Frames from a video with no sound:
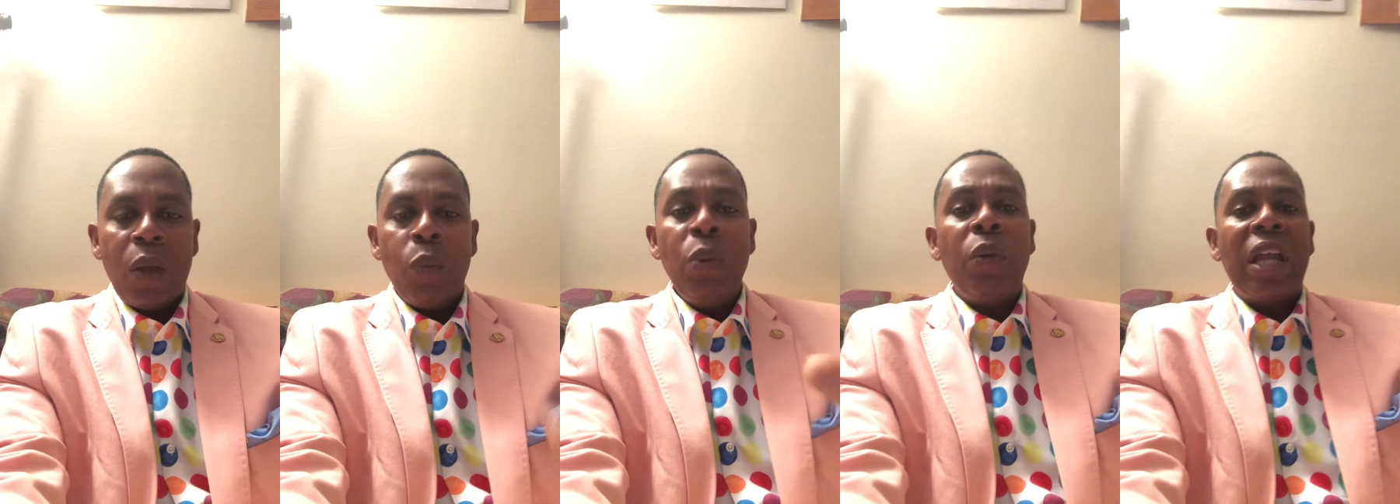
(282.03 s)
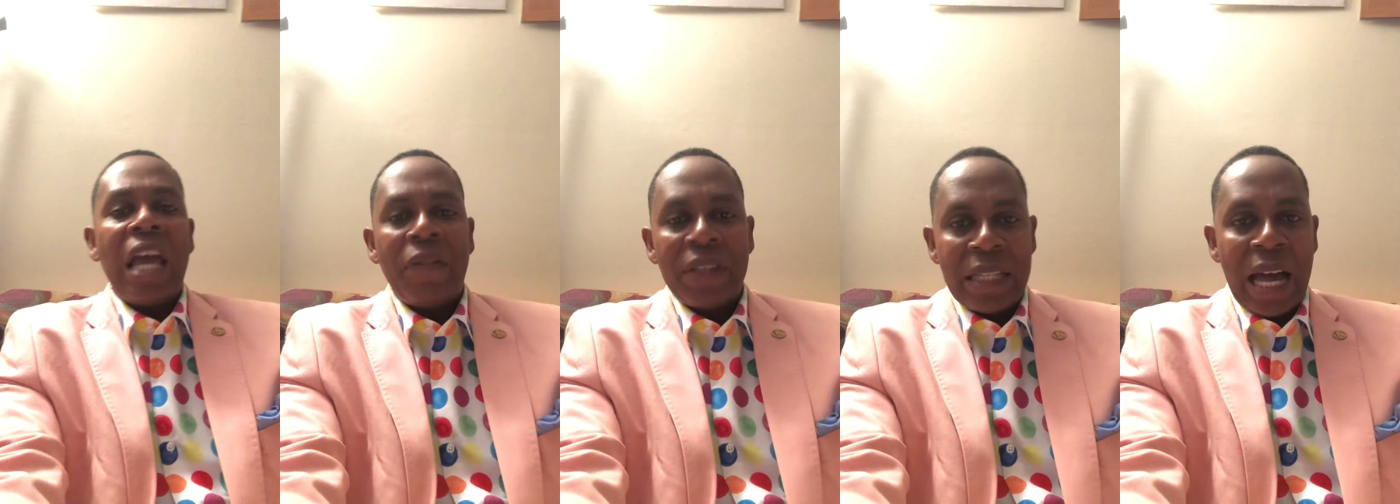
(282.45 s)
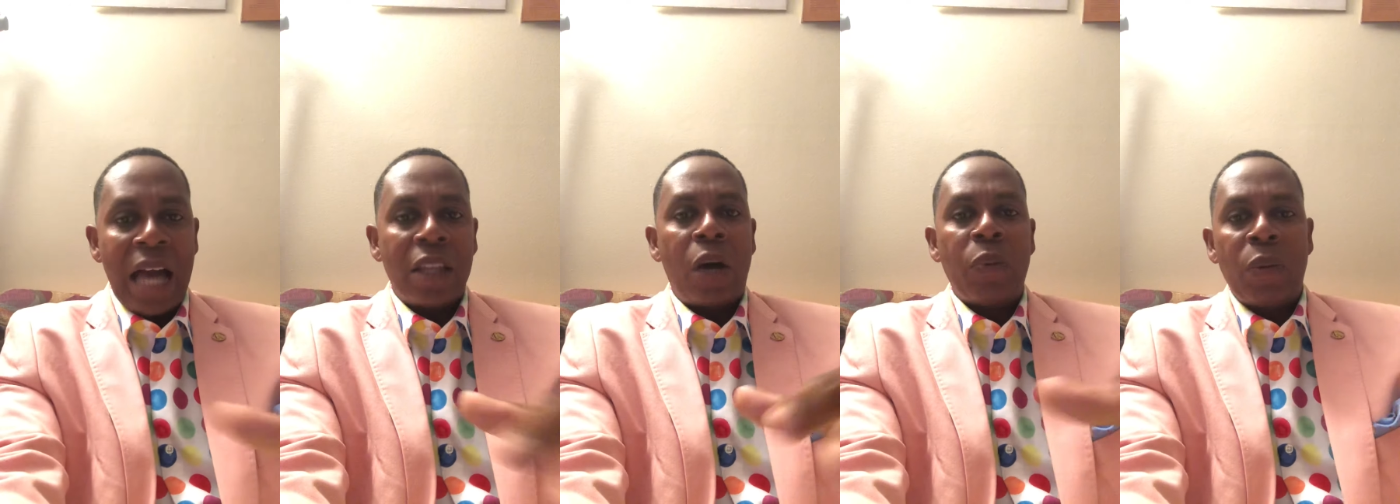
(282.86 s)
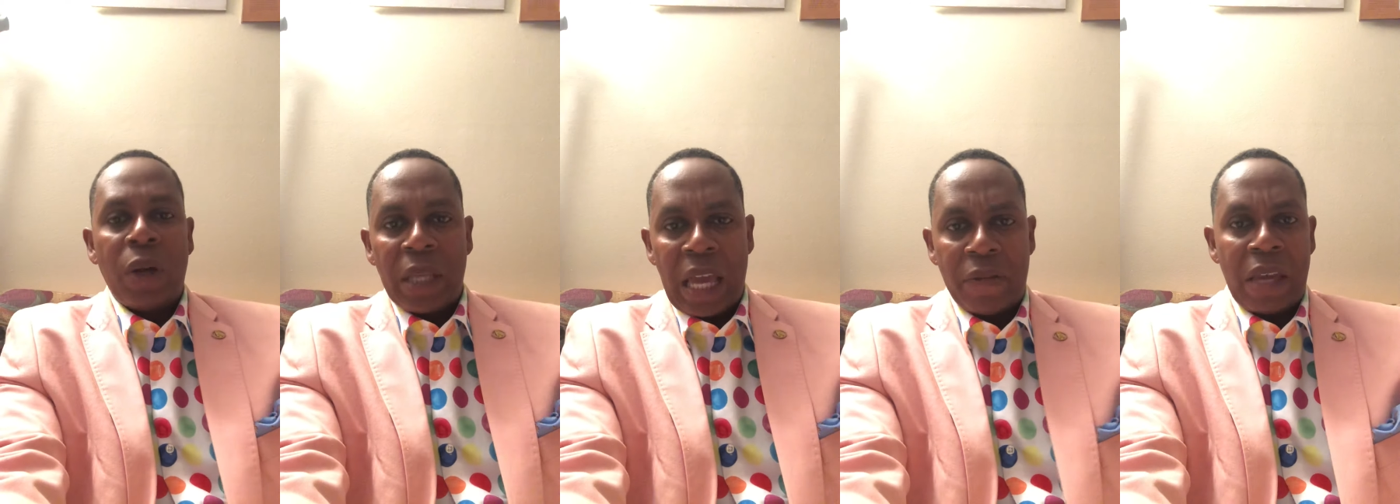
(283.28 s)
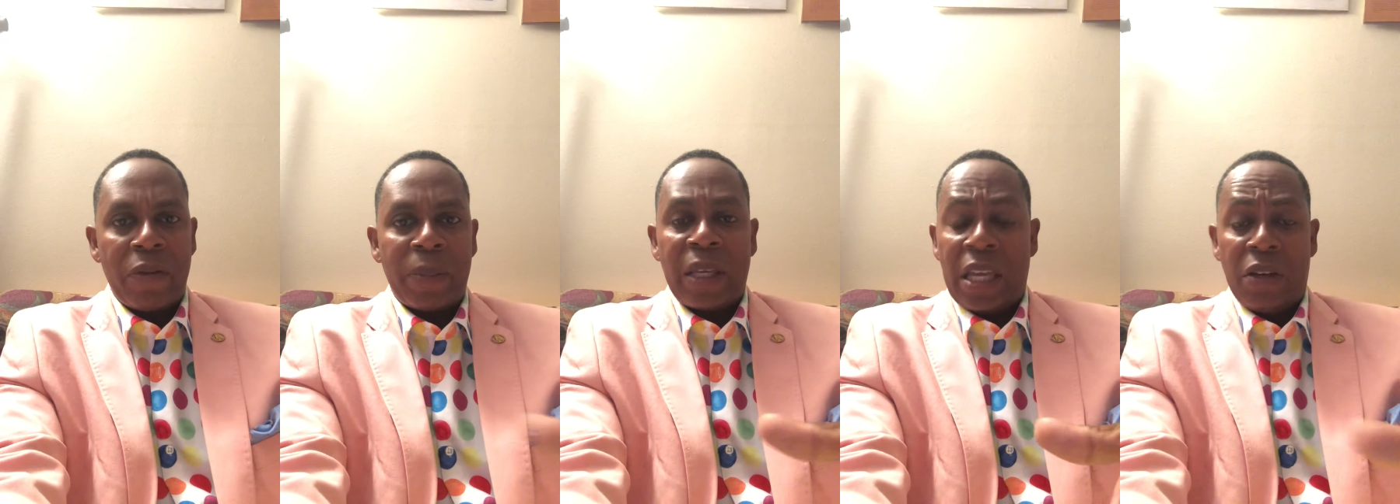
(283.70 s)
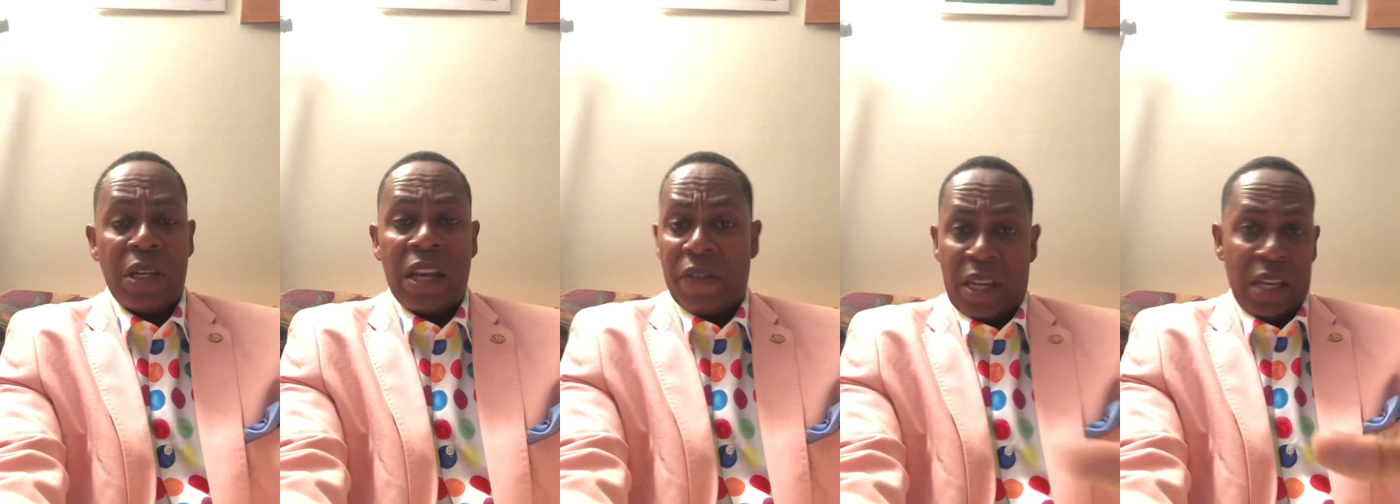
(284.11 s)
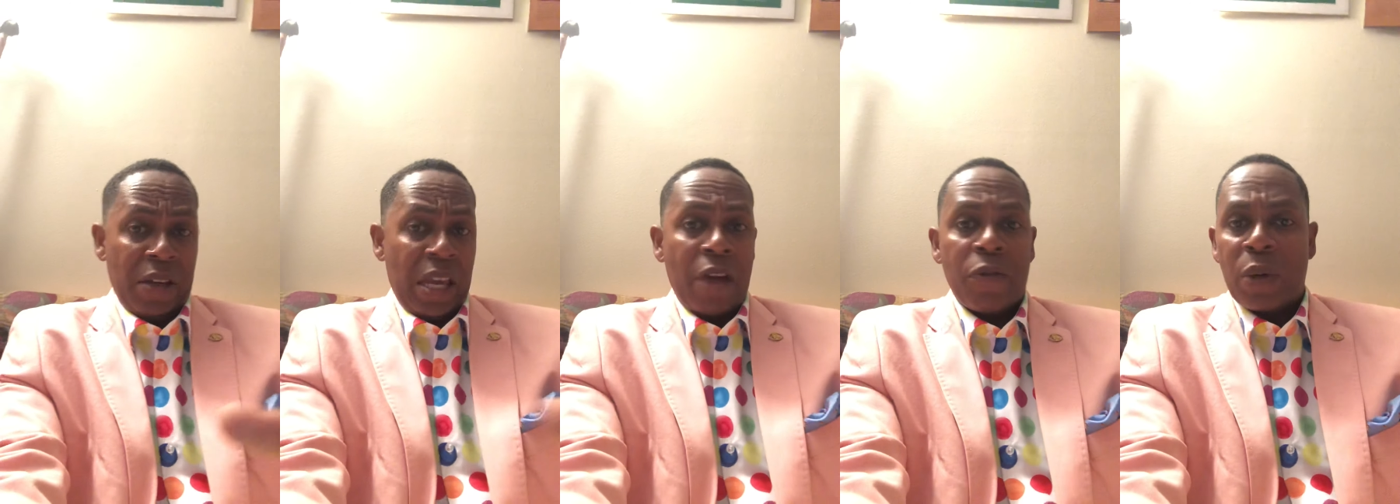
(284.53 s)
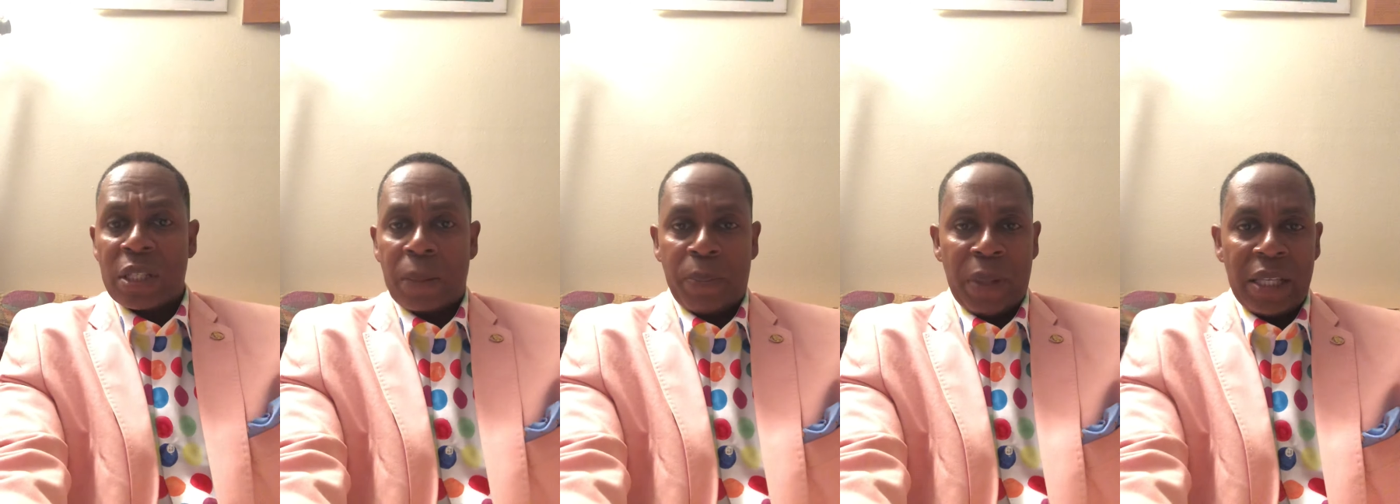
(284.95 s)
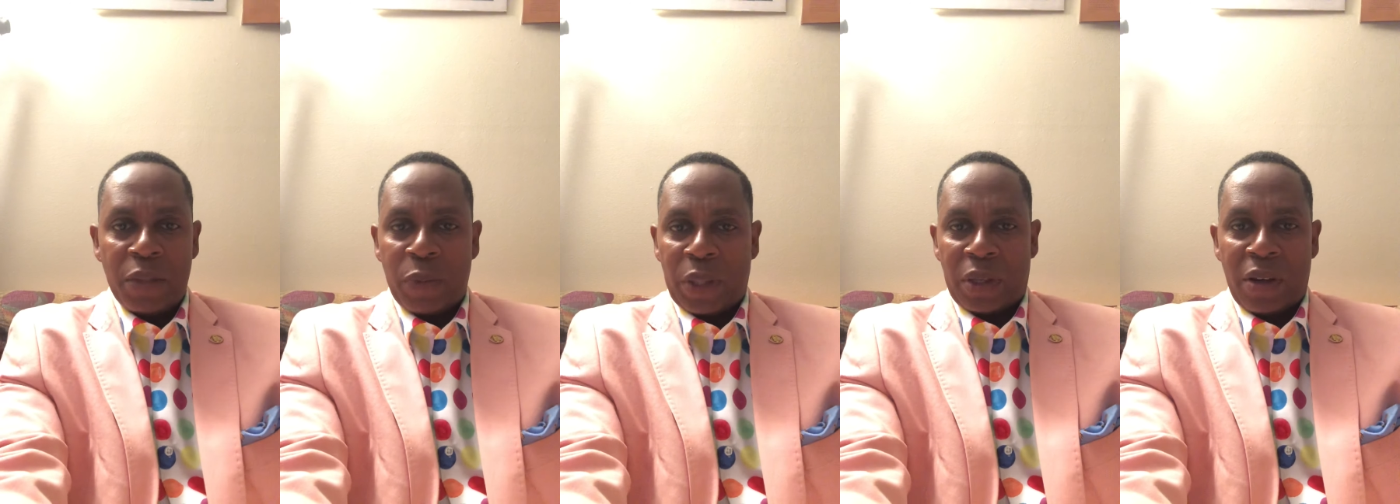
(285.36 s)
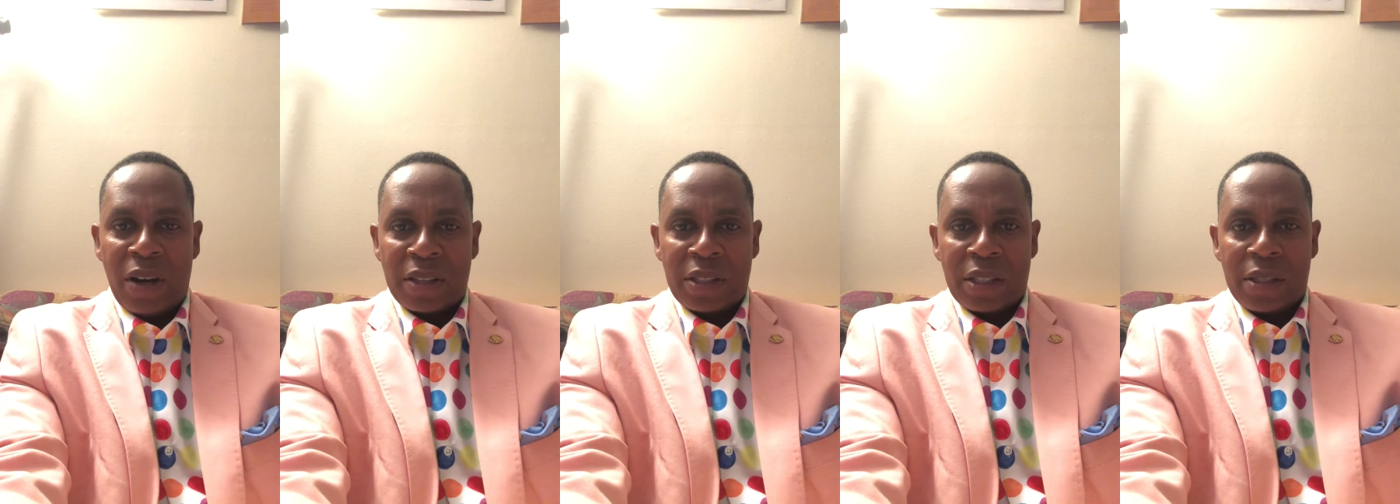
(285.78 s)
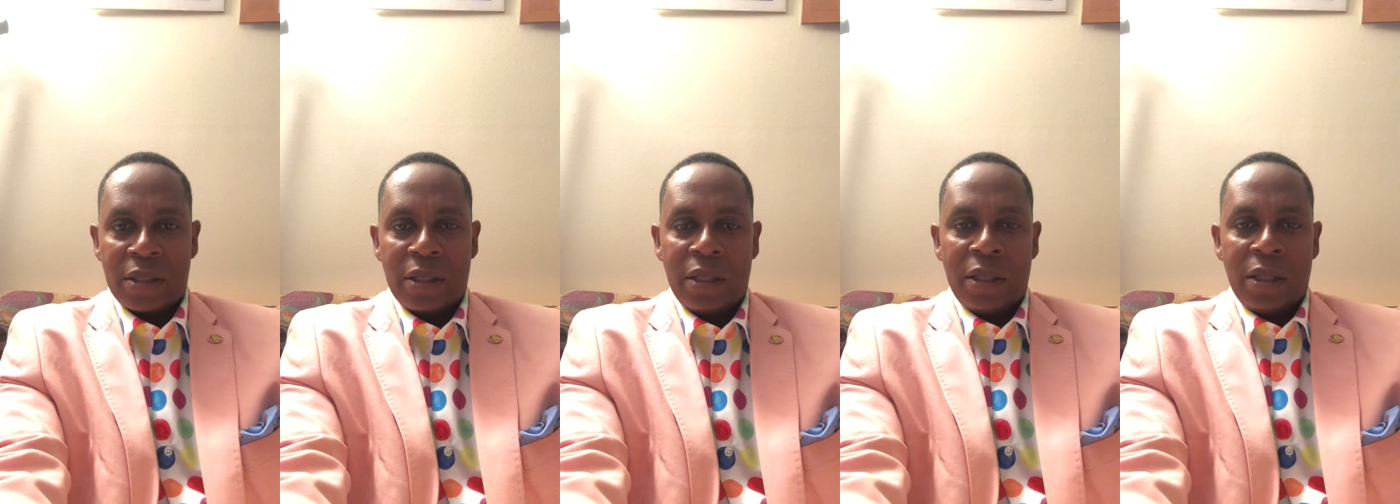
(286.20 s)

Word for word: We want to have a dialogue. We want to have everybody, hear, hear everyone's opinion with regards to this.